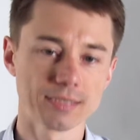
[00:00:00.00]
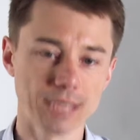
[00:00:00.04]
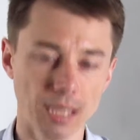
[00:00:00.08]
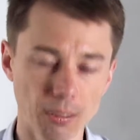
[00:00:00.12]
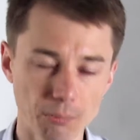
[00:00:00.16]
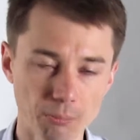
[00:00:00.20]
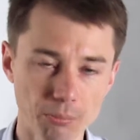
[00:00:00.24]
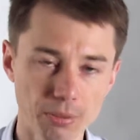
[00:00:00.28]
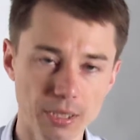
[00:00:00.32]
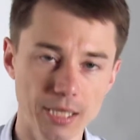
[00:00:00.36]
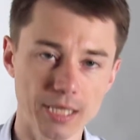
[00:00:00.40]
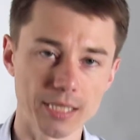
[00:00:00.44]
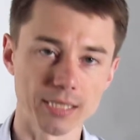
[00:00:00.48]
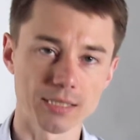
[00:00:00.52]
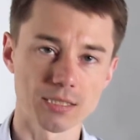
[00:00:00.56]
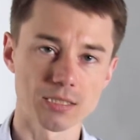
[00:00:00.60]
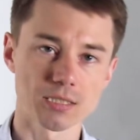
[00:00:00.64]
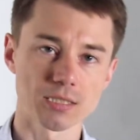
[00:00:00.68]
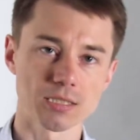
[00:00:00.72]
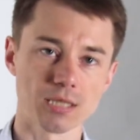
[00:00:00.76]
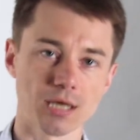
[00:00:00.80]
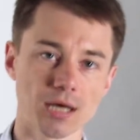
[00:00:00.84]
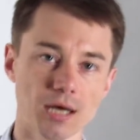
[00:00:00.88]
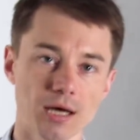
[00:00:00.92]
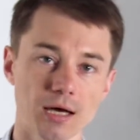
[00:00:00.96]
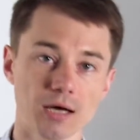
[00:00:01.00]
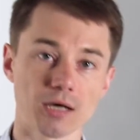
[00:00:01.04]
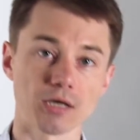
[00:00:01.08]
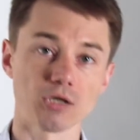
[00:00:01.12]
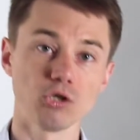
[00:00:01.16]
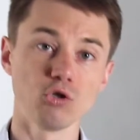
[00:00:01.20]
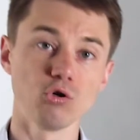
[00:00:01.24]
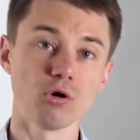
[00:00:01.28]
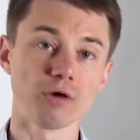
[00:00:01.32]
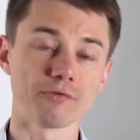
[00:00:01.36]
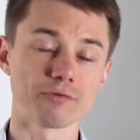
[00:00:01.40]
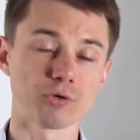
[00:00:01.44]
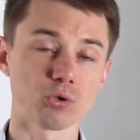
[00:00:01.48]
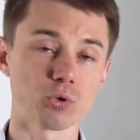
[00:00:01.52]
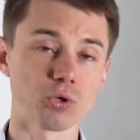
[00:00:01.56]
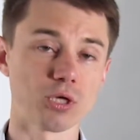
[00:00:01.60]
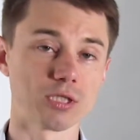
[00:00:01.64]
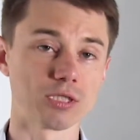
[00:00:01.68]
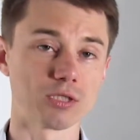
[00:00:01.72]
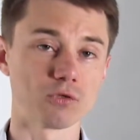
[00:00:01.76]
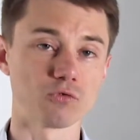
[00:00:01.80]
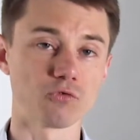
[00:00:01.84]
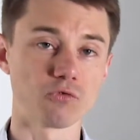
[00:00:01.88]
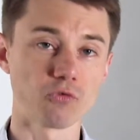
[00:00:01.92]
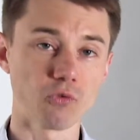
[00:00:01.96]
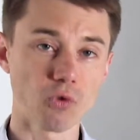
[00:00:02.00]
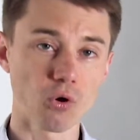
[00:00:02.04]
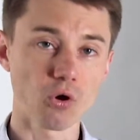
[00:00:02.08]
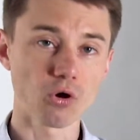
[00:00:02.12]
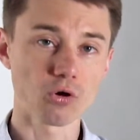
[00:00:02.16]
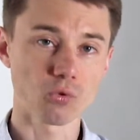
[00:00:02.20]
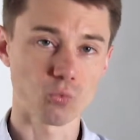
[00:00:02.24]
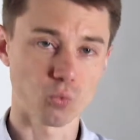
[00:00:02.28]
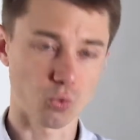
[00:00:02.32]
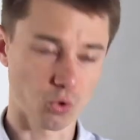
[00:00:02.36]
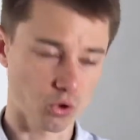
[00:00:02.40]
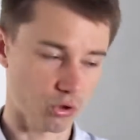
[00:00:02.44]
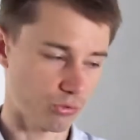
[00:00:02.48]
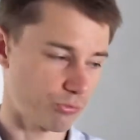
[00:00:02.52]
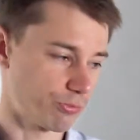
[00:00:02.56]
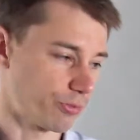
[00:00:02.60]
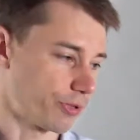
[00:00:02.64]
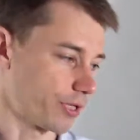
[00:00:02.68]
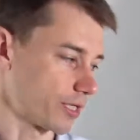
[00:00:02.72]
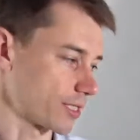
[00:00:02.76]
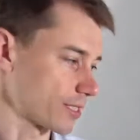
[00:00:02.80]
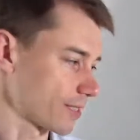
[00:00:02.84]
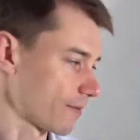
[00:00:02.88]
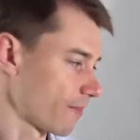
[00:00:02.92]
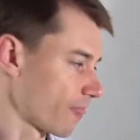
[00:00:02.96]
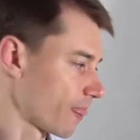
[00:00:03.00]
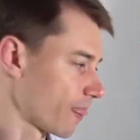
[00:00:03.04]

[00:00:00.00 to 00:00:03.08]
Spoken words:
templates you have created for WordPress.